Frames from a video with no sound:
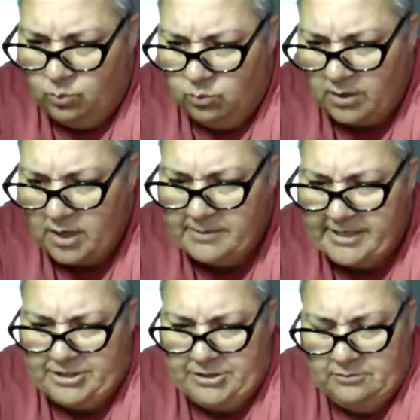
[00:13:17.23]
We'll come
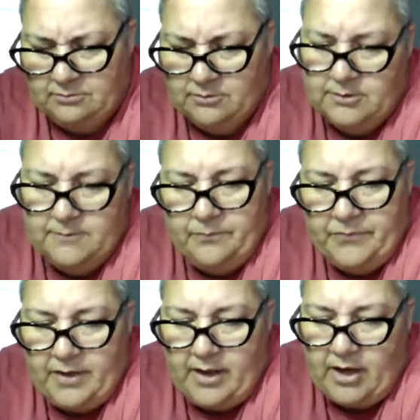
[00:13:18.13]
get you.
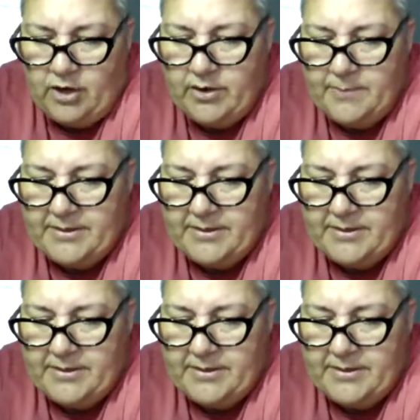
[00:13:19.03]
I grip